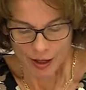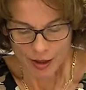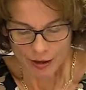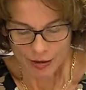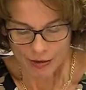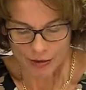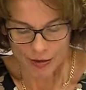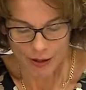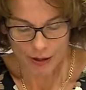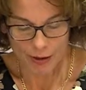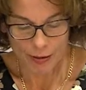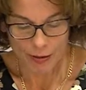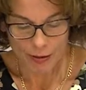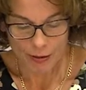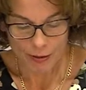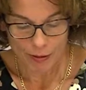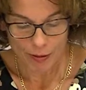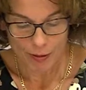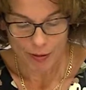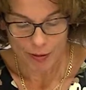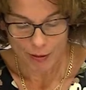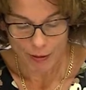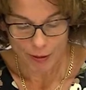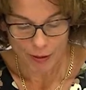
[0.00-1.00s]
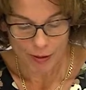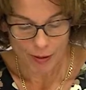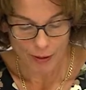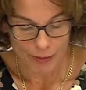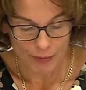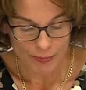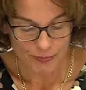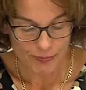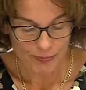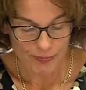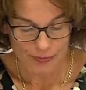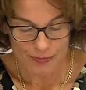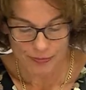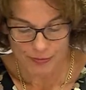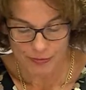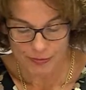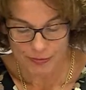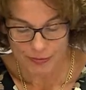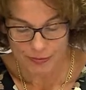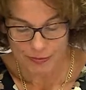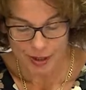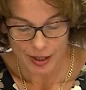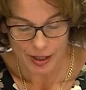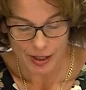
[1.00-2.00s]
So
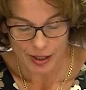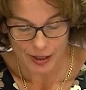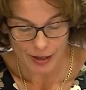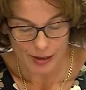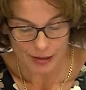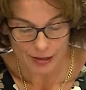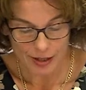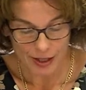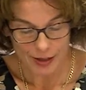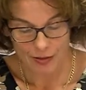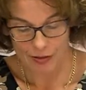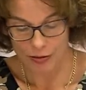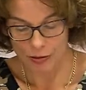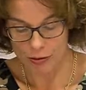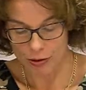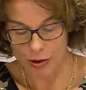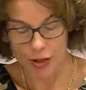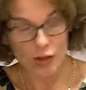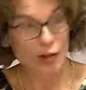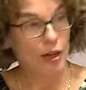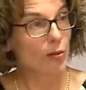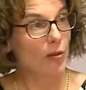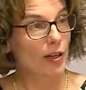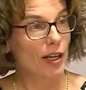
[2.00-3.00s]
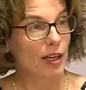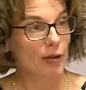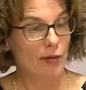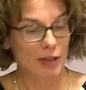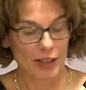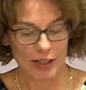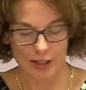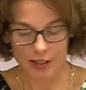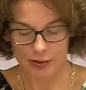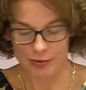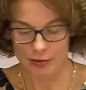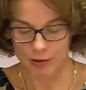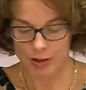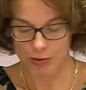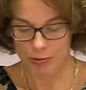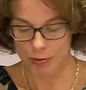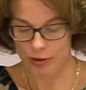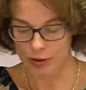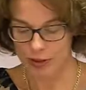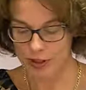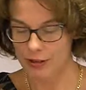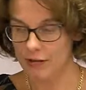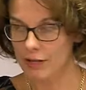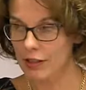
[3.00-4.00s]
I dance through the global arena,
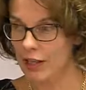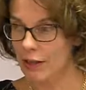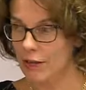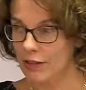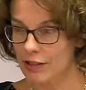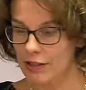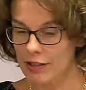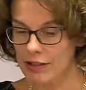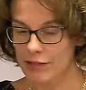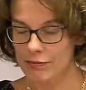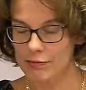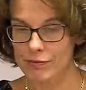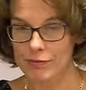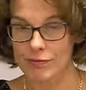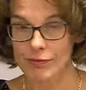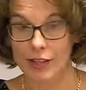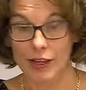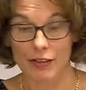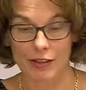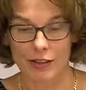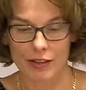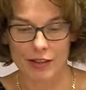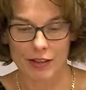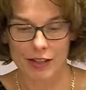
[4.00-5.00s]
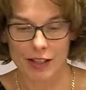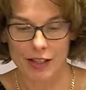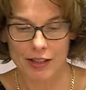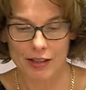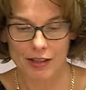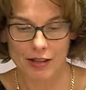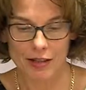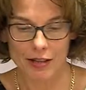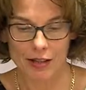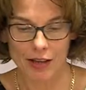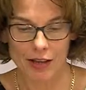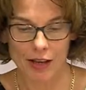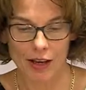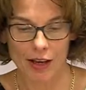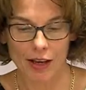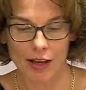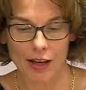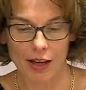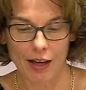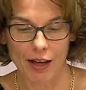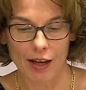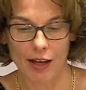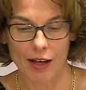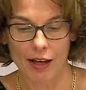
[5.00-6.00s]
sporting various identities.
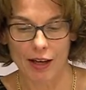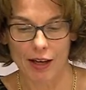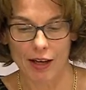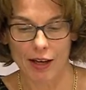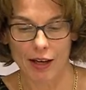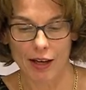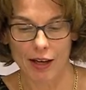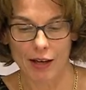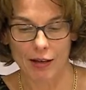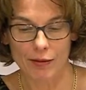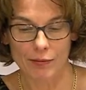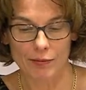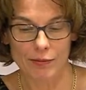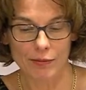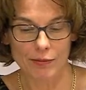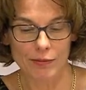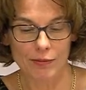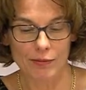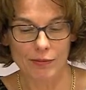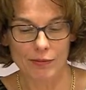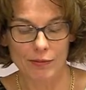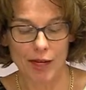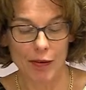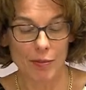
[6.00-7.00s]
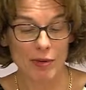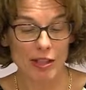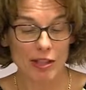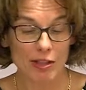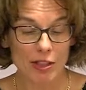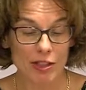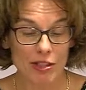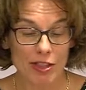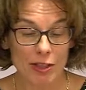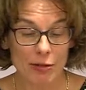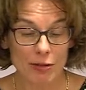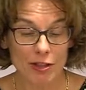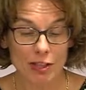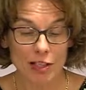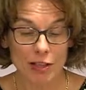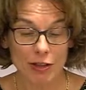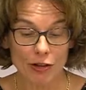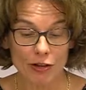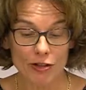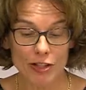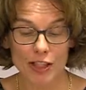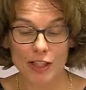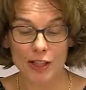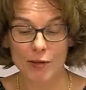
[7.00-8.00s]
I'm actually seriously
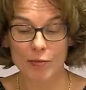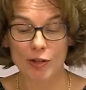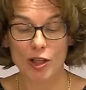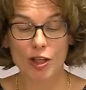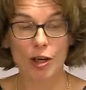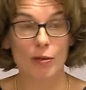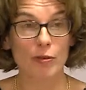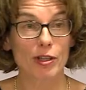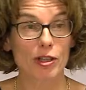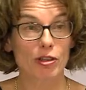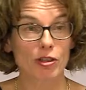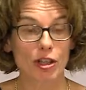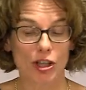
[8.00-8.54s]
considering becoming